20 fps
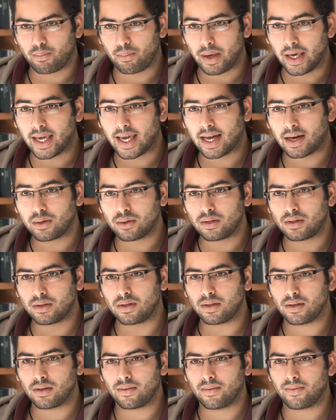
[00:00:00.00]
pick out
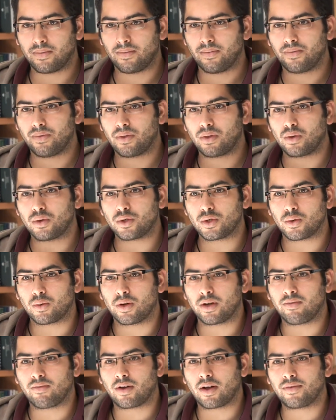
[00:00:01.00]
those who
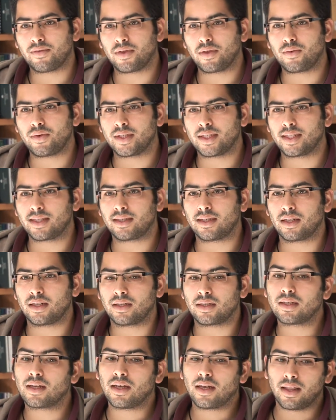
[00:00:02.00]
were involved in the
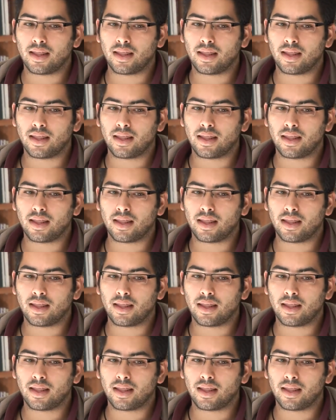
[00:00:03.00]
resistance.